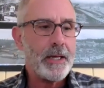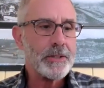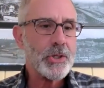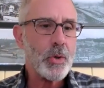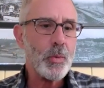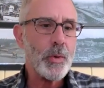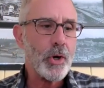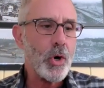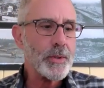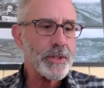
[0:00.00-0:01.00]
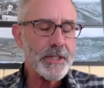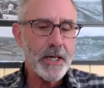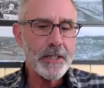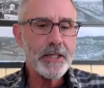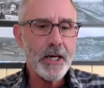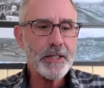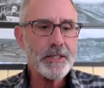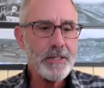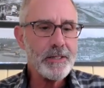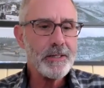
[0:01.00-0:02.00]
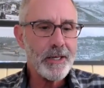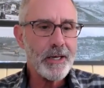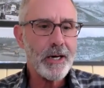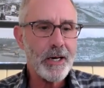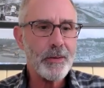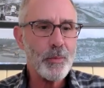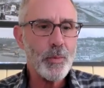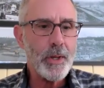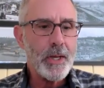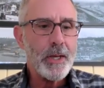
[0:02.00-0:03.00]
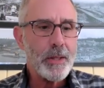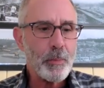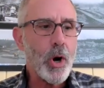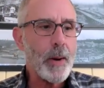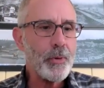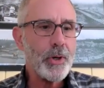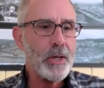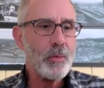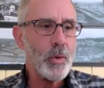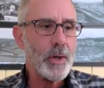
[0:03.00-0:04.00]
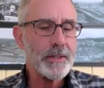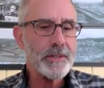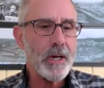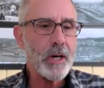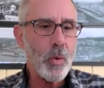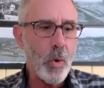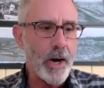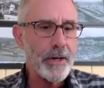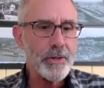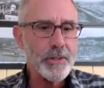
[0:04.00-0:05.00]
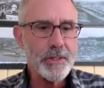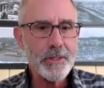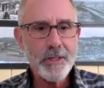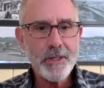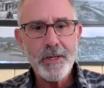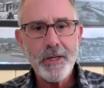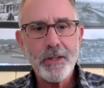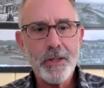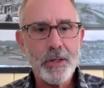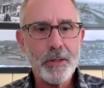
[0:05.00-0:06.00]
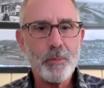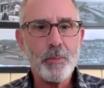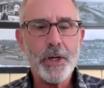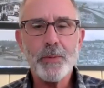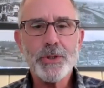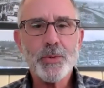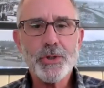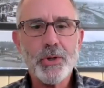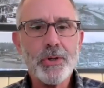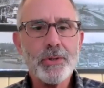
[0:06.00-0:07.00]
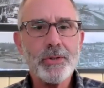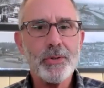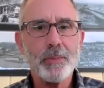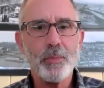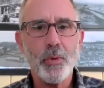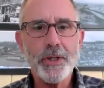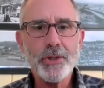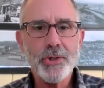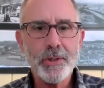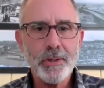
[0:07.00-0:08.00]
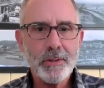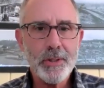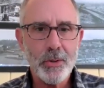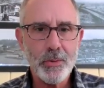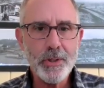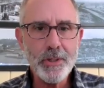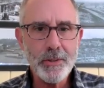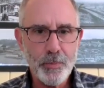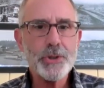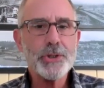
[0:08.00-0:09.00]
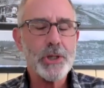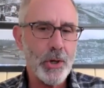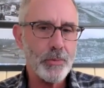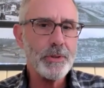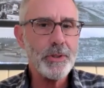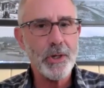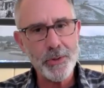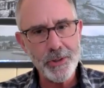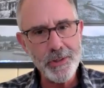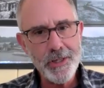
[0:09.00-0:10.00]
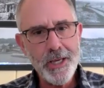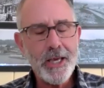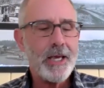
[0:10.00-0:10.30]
And so when all was said and done, uh, the property was acquired. The money was returned to the bridge loan donor,